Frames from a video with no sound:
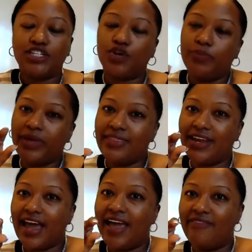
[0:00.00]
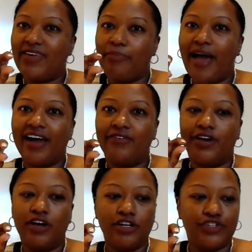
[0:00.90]
So being that I have that pack of
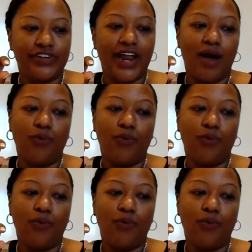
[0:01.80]
100,